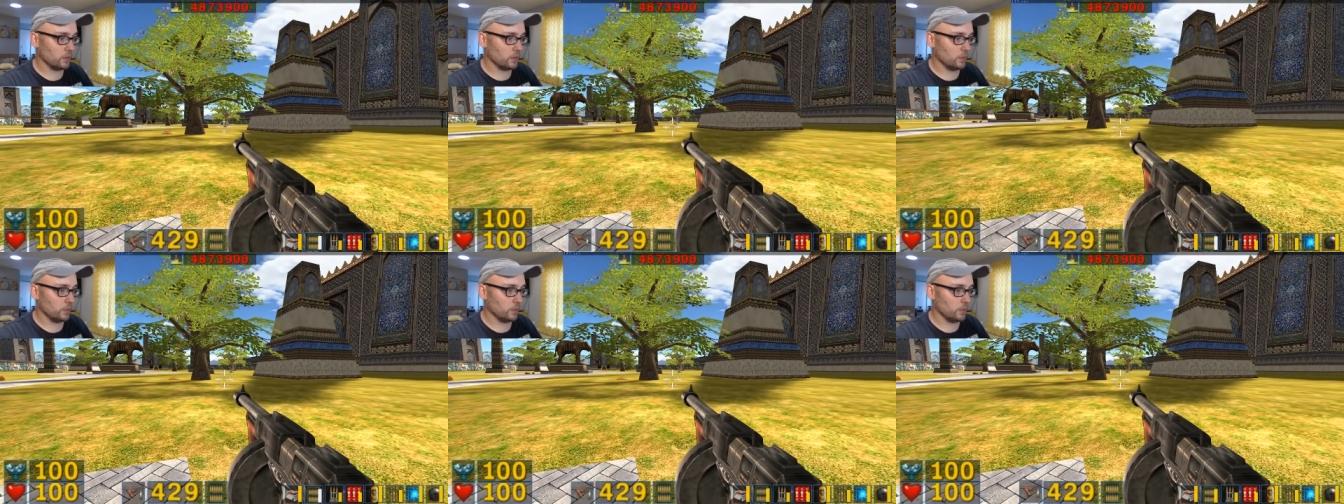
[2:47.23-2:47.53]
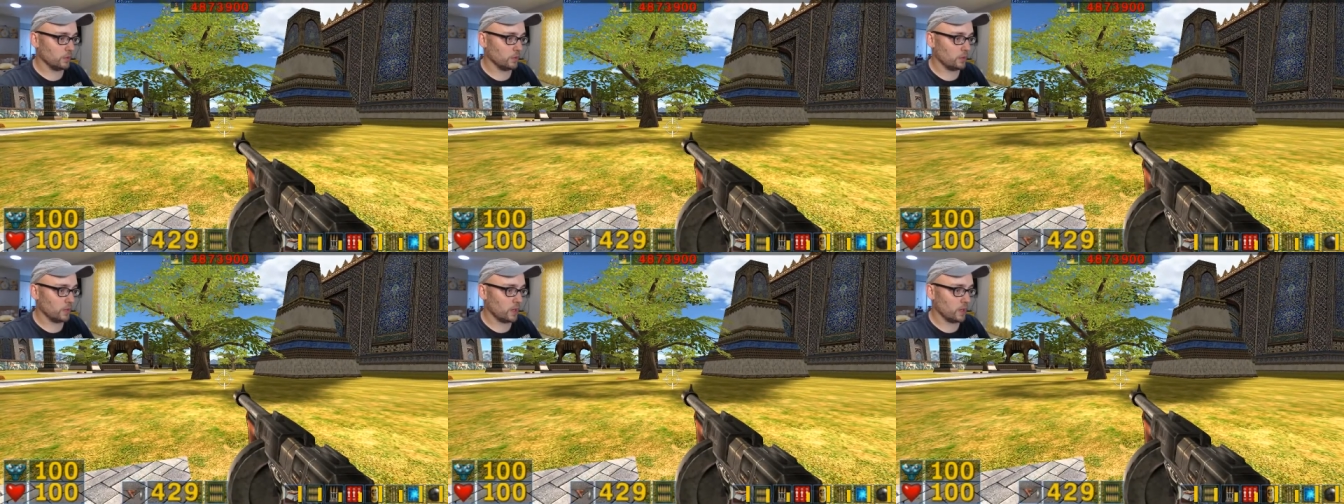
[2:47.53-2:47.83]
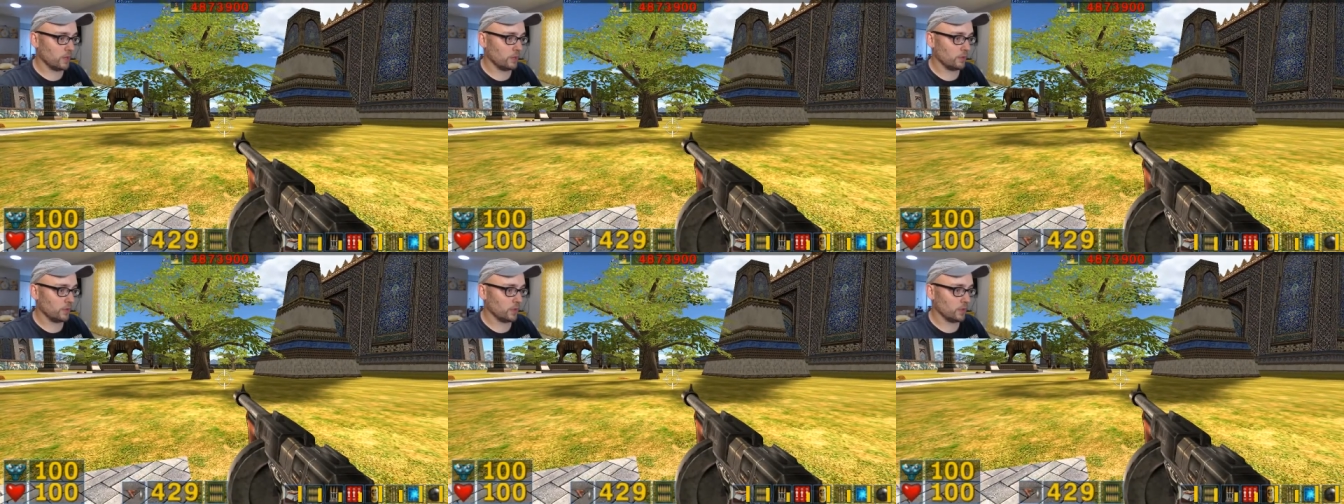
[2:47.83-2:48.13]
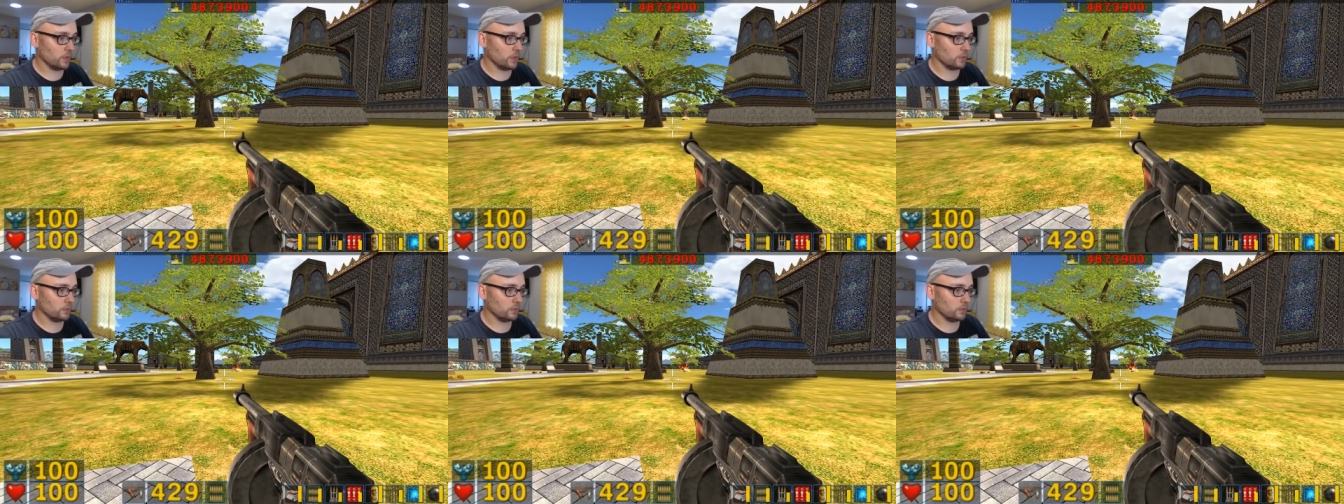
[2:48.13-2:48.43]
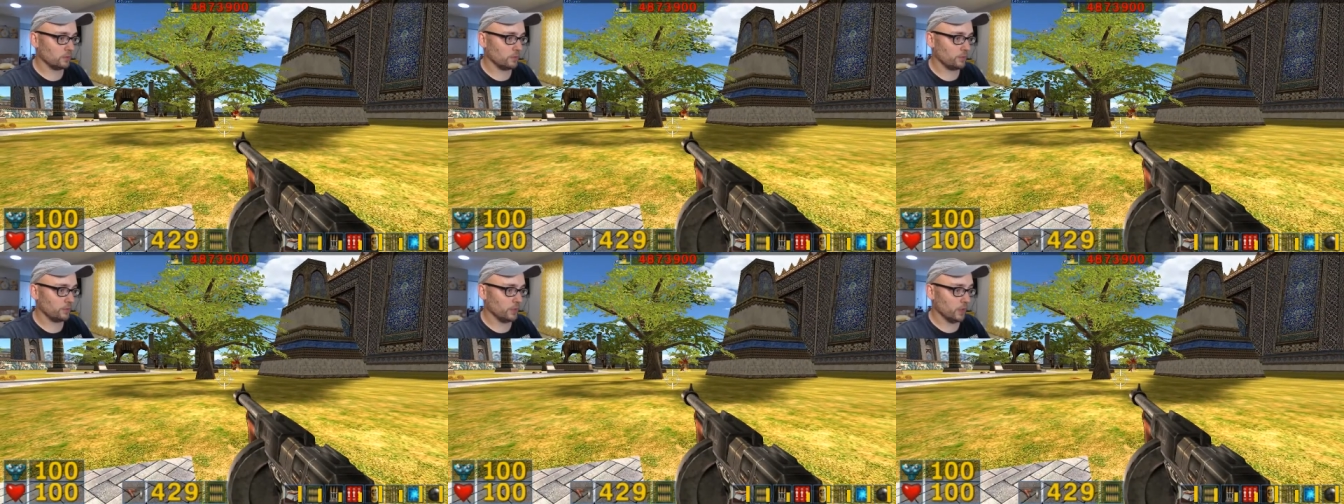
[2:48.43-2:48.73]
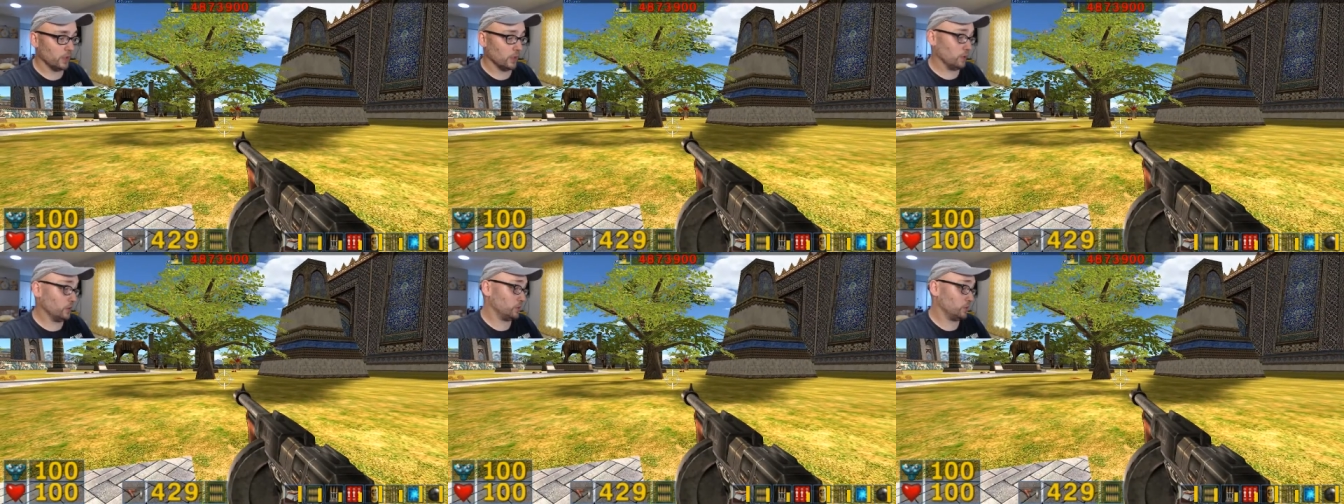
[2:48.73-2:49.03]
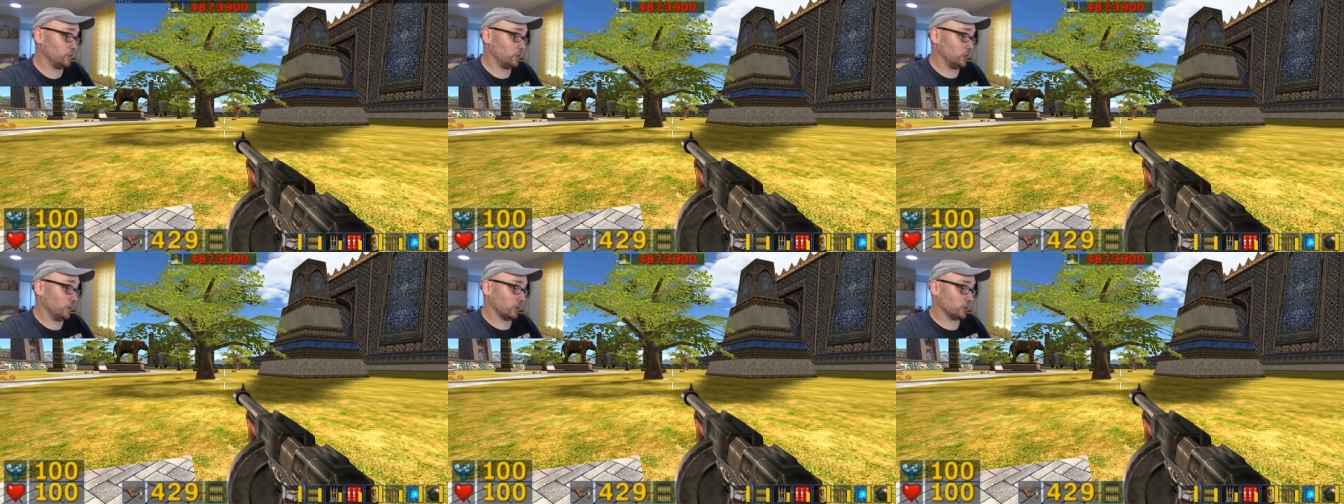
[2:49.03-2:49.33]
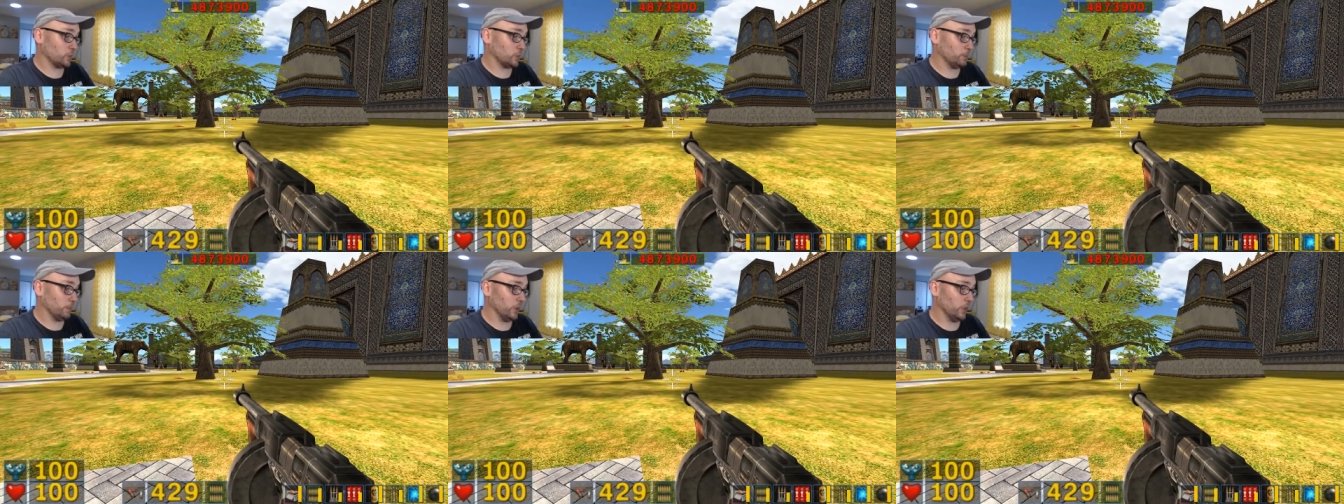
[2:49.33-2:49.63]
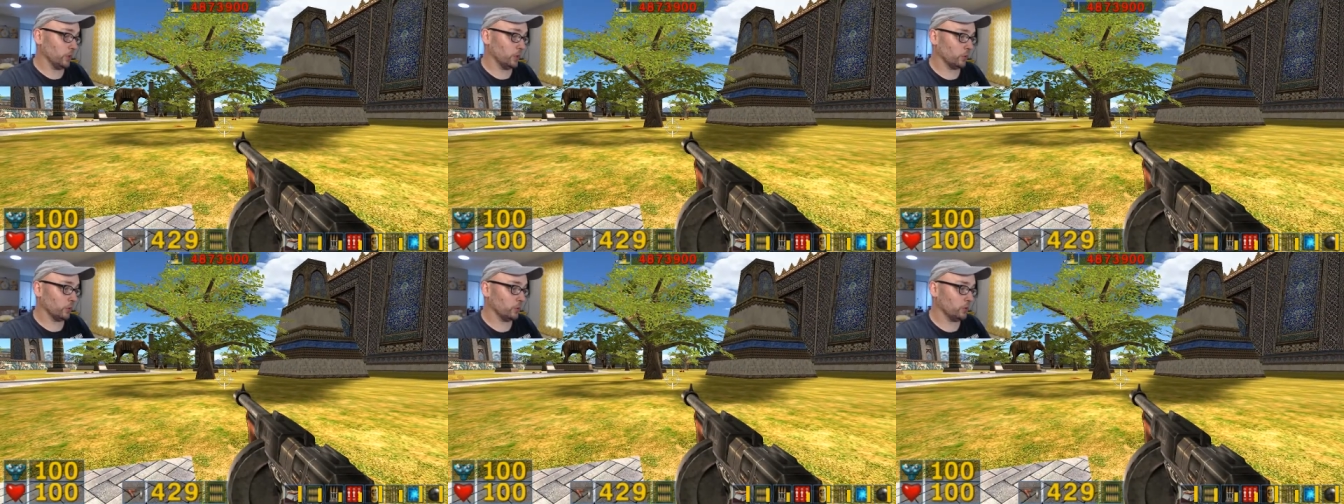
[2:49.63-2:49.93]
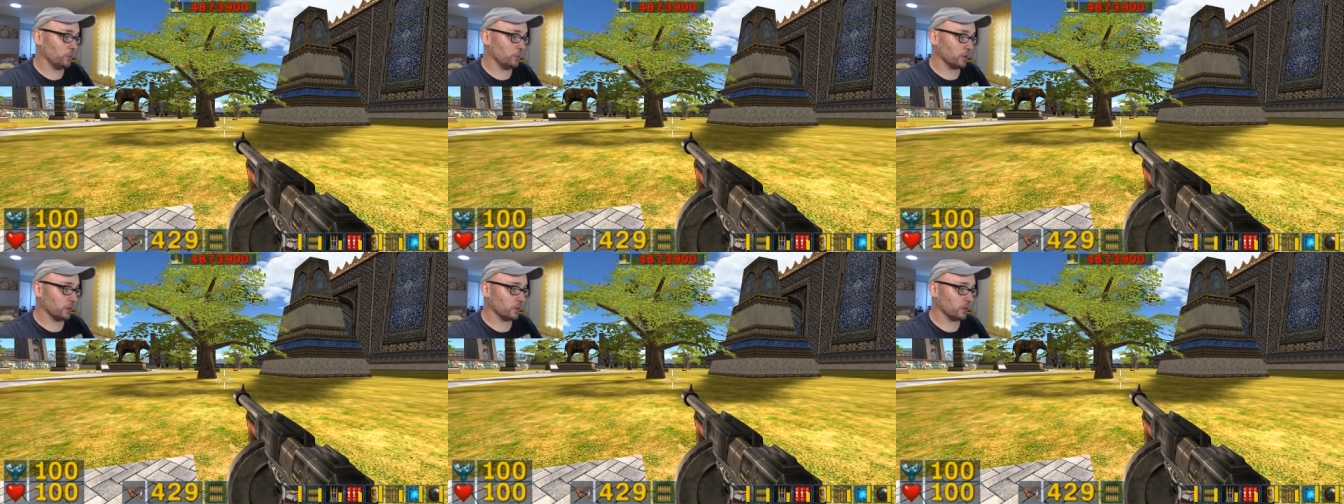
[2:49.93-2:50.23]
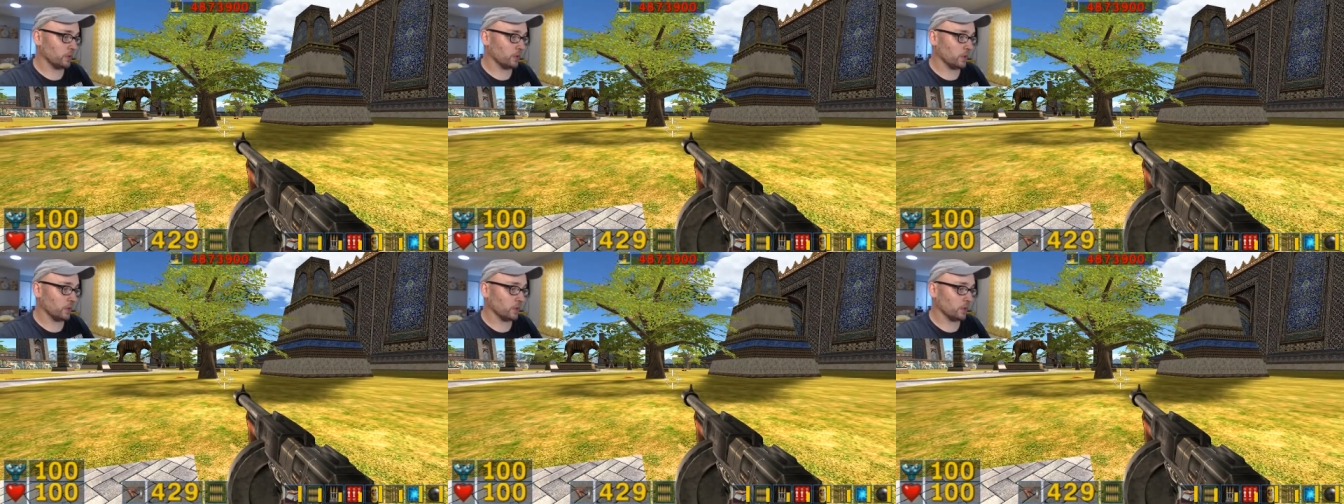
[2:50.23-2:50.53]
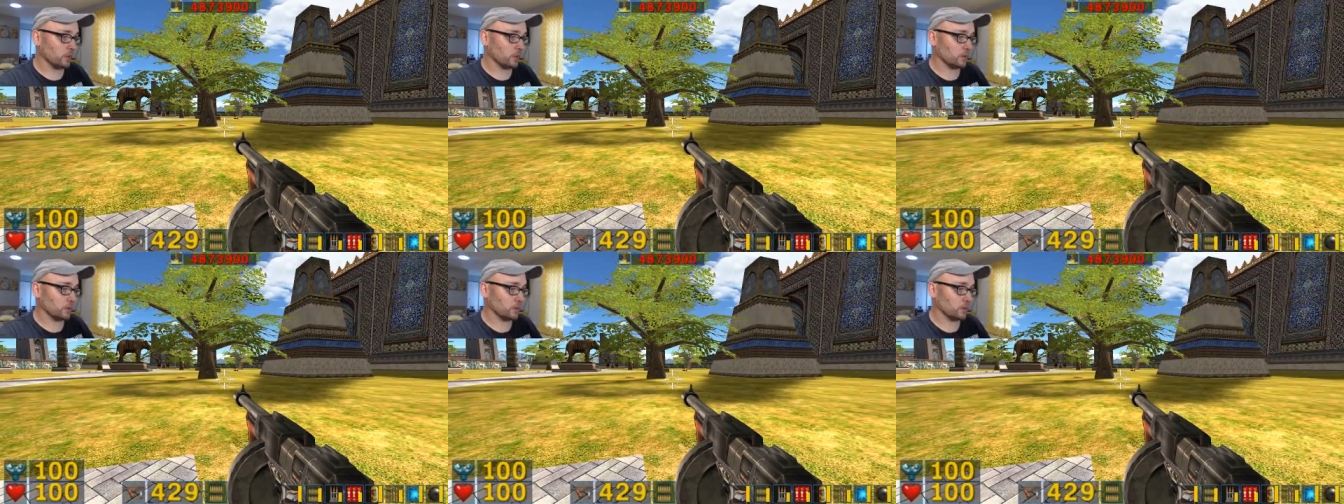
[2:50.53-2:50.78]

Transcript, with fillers: Well, you're not even a... You still explode, but you're not a...